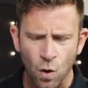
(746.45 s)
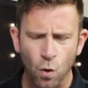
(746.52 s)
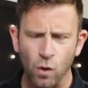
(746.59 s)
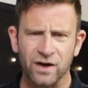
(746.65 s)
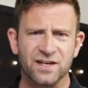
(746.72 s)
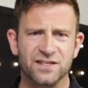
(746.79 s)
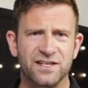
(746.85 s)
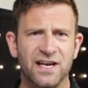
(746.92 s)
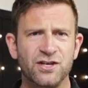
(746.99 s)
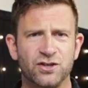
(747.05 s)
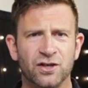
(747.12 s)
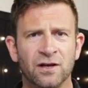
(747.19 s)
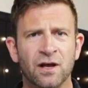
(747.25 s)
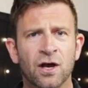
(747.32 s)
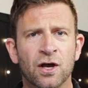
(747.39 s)

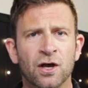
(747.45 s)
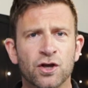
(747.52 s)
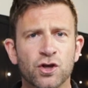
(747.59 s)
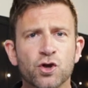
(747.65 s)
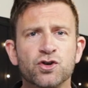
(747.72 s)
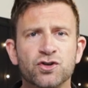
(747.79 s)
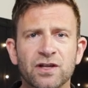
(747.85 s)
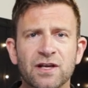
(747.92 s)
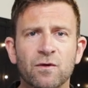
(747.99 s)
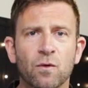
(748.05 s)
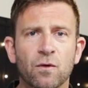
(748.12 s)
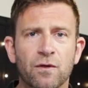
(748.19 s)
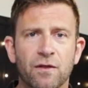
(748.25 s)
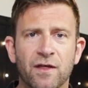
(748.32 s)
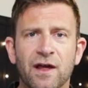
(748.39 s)
organization, usually
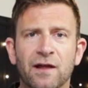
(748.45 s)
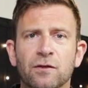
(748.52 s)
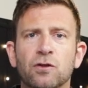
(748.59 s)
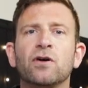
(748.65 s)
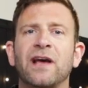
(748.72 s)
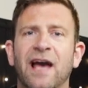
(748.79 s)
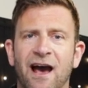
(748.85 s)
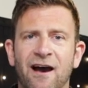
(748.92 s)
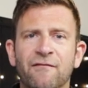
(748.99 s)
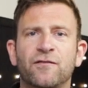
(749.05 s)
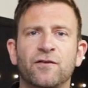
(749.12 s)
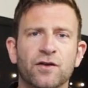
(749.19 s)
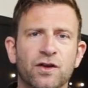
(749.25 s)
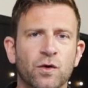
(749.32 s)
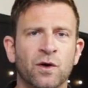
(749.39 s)
they look
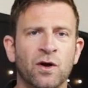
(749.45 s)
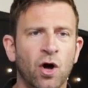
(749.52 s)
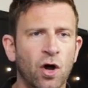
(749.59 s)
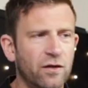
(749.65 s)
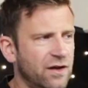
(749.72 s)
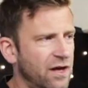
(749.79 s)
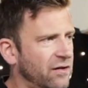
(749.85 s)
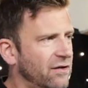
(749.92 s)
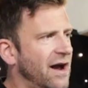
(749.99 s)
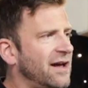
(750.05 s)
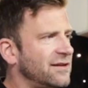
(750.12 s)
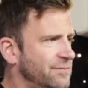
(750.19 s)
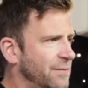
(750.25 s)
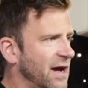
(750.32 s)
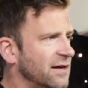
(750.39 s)
after you in all the other
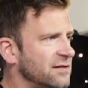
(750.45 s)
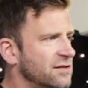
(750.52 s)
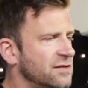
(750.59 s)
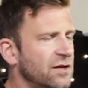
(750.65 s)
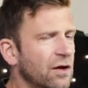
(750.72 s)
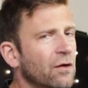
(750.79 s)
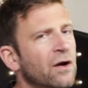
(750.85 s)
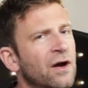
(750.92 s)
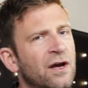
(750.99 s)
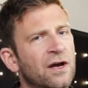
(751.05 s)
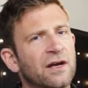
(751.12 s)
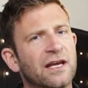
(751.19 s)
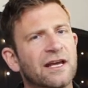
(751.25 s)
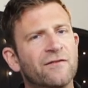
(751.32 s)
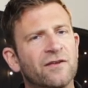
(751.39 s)
aspects. So
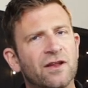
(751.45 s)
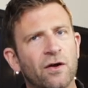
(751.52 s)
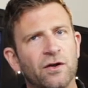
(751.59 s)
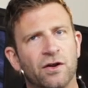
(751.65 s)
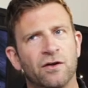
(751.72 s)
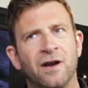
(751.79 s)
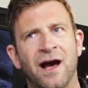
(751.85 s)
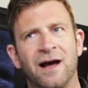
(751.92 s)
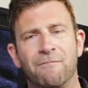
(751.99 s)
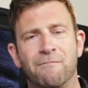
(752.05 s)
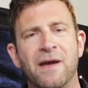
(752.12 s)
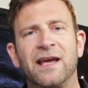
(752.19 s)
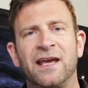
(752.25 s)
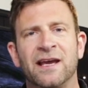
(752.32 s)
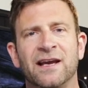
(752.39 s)
even though you're not
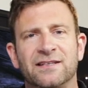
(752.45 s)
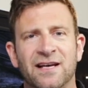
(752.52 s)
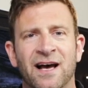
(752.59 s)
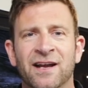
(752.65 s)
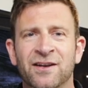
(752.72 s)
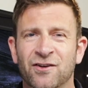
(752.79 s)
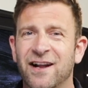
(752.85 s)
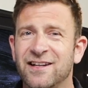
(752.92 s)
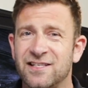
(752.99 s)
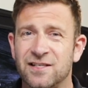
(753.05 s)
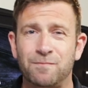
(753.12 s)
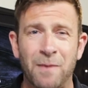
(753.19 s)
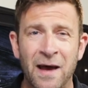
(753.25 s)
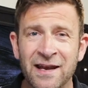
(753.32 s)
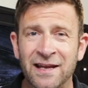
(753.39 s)
making a ton, you're not
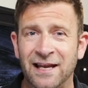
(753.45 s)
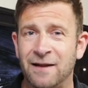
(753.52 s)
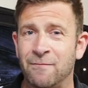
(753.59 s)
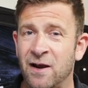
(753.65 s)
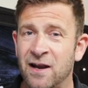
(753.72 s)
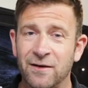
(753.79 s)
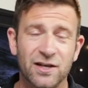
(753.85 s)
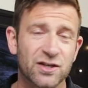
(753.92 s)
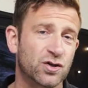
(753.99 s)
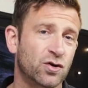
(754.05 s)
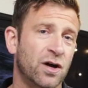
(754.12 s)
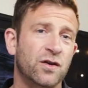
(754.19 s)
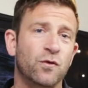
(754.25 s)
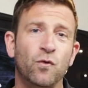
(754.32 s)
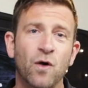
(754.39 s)
spending any money because you're
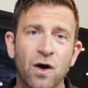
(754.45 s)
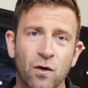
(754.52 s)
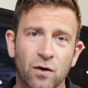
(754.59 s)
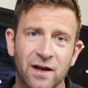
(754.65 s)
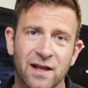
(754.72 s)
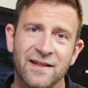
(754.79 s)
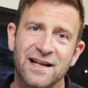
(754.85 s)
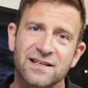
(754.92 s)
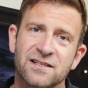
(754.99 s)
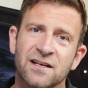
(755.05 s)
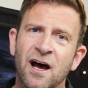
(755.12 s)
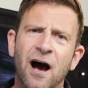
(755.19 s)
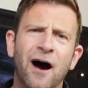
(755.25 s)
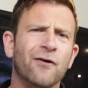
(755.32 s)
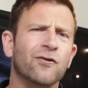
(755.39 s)
on the road, and that's
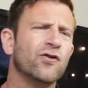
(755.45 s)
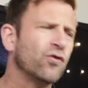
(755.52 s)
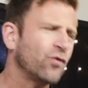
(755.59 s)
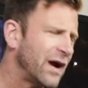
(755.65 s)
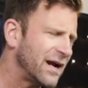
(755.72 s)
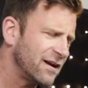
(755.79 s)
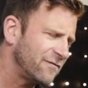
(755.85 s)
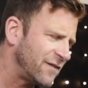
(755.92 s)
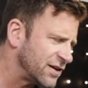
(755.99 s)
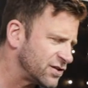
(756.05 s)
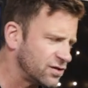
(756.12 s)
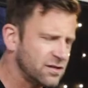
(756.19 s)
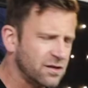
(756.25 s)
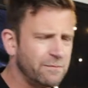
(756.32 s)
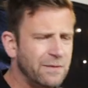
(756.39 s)
a great
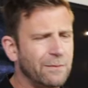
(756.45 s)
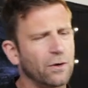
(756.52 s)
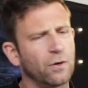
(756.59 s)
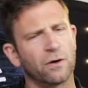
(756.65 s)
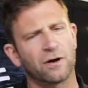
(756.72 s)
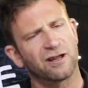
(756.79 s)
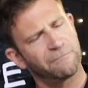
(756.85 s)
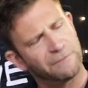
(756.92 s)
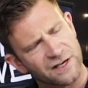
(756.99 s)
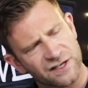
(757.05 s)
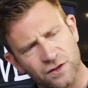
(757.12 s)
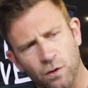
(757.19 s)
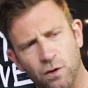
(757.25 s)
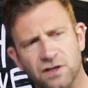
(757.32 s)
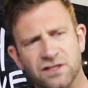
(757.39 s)
adventure. Some people go into the
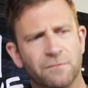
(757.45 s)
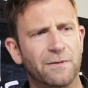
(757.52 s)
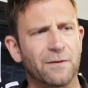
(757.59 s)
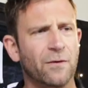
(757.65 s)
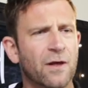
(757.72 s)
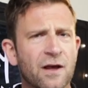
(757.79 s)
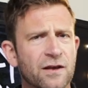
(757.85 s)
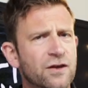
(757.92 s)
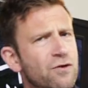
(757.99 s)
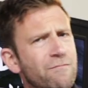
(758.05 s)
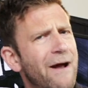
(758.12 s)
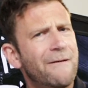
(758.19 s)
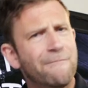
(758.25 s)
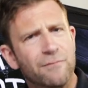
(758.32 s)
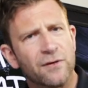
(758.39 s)
Peace Corps, some people, you
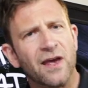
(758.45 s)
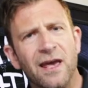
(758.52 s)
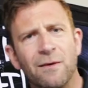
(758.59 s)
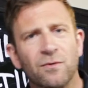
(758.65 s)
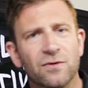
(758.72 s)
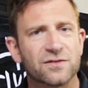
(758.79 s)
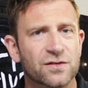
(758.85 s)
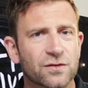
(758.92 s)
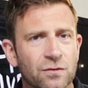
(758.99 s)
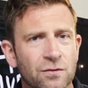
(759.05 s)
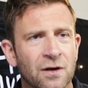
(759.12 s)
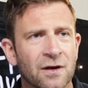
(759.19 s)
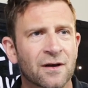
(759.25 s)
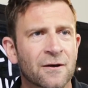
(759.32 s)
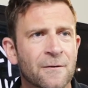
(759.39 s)
might be able
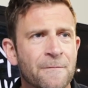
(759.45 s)
to,